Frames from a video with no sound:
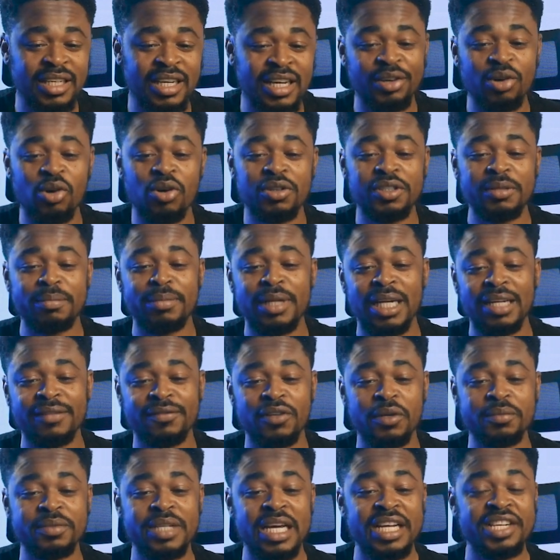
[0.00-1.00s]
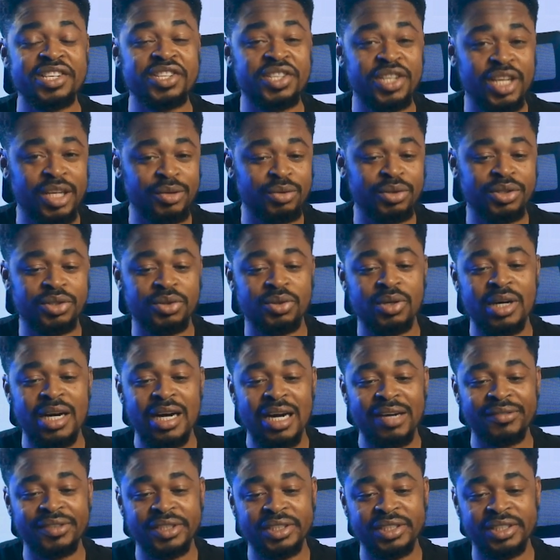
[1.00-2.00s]
and all the platforms I shared with you
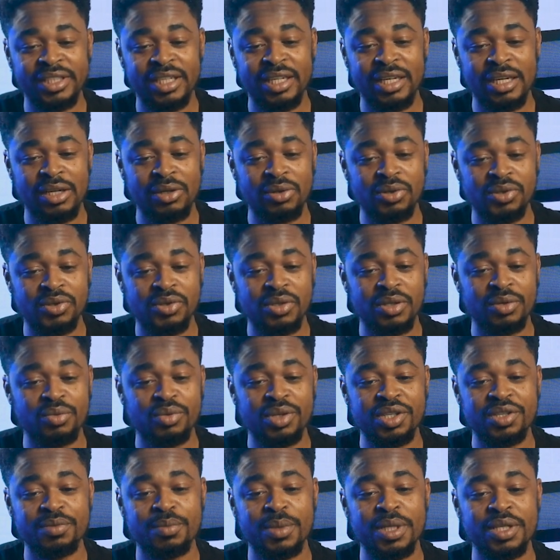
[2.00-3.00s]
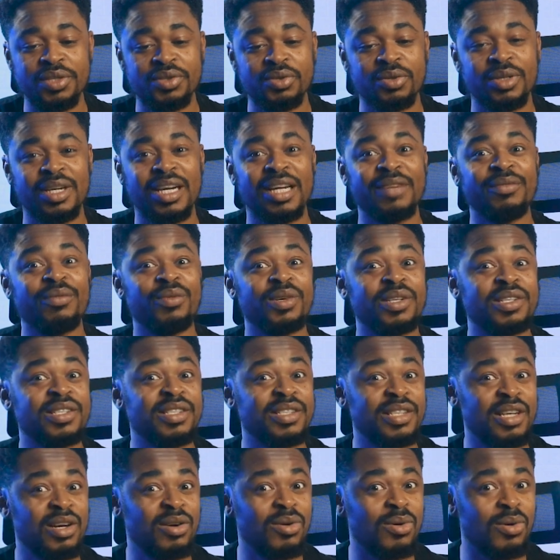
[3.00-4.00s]
have reseller hosting, which means you can
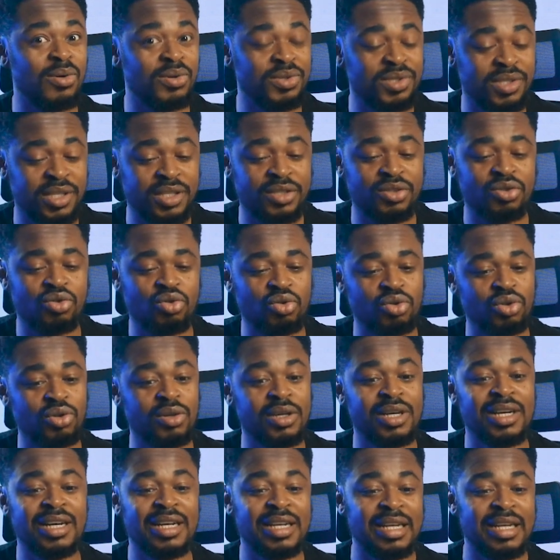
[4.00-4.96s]
resell hosting to your